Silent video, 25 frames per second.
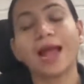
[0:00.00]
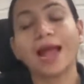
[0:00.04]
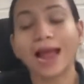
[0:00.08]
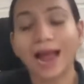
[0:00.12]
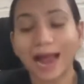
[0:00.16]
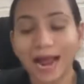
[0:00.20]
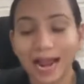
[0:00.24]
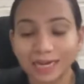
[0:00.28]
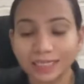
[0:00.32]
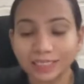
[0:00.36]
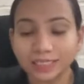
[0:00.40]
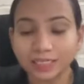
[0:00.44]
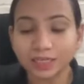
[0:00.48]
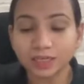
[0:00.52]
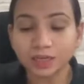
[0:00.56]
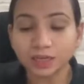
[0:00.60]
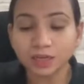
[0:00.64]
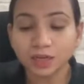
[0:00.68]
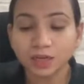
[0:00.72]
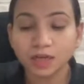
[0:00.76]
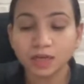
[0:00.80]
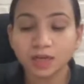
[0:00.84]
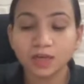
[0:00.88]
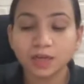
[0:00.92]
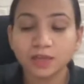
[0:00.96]
at a
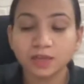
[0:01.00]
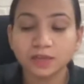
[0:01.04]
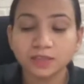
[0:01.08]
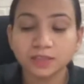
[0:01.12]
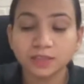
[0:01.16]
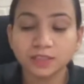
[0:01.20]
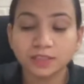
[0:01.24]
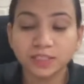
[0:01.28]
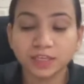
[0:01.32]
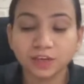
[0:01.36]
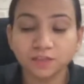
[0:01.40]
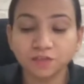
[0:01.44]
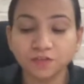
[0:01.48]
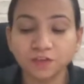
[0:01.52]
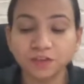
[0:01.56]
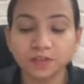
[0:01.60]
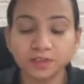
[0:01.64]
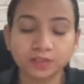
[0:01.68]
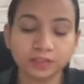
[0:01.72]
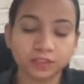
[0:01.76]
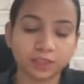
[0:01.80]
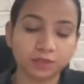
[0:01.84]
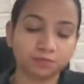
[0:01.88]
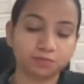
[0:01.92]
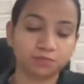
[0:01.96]

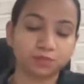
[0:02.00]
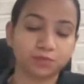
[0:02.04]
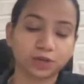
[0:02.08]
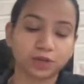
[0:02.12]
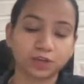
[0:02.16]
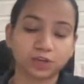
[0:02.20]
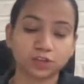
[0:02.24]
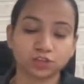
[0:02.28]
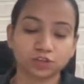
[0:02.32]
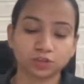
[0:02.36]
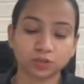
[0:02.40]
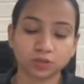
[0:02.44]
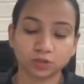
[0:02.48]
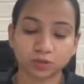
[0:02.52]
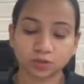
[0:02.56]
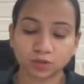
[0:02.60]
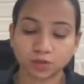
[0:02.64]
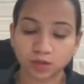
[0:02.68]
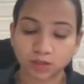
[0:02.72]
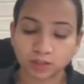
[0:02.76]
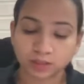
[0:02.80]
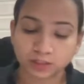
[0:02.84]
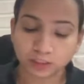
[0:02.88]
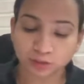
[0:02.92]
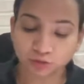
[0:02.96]
given temperature.
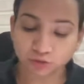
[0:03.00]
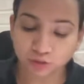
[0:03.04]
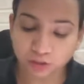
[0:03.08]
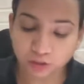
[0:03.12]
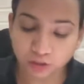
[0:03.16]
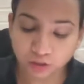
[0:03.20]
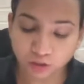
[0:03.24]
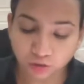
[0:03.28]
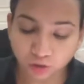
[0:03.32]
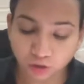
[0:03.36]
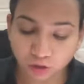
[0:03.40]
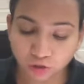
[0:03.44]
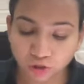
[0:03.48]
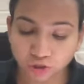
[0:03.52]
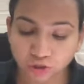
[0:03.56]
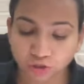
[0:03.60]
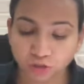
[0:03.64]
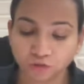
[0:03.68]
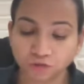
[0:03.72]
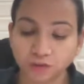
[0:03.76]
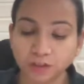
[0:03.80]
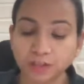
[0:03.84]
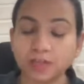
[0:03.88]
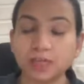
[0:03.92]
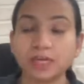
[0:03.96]
Saturated solution
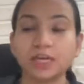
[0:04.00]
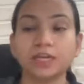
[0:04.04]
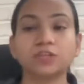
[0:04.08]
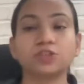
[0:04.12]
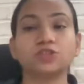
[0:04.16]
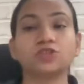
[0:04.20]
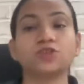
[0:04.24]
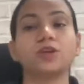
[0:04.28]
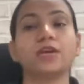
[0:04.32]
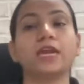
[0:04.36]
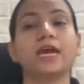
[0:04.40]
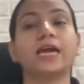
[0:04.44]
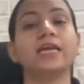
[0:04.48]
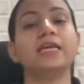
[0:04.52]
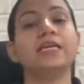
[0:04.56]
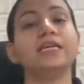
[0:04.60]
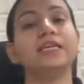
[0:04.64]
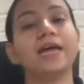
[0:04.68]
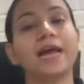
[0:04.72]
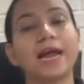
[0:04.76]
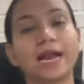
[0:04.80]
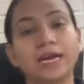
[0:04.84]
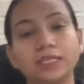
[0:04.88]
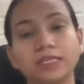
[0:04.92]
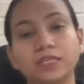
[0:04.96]
of an electrolyte
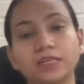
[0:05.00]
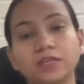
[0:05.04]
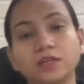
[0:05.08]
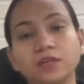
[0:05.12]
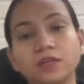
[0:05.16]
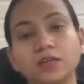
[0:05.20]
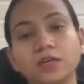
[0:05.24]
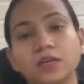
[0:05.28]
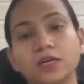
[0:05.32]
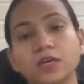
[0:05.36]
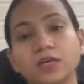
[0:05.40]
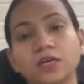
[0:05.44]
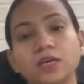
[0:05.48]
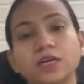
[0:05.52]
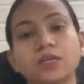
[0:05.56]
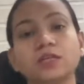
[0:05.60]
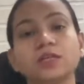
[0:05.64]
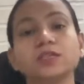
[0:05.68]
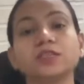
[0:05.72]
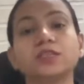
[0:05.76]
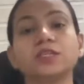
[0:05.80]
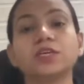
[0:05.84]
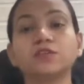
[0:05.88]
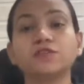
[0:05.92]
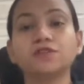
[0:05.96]
at a
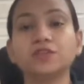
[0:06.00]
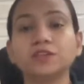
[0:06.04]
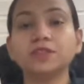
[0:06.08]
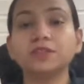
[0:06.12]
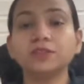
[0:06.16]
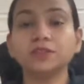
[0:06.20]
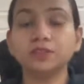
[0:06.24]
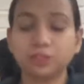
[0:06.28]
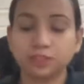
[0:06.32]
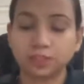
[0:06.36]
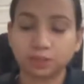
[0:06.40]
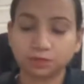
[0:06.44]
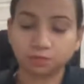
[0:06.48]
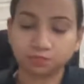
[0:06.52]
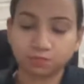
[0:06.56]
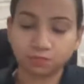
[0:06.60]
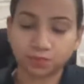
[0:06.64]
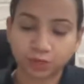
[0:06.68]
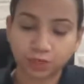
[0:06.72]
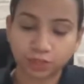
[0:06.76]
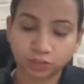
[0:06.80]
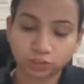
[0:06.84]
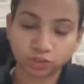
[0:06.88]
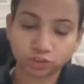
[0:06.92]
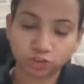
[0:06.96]
given
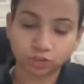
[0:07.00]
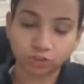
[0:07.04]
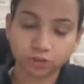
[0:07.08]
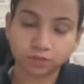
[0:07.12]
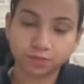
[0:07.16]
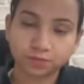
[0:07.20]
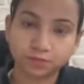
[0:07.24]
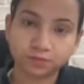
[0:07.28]
temperature.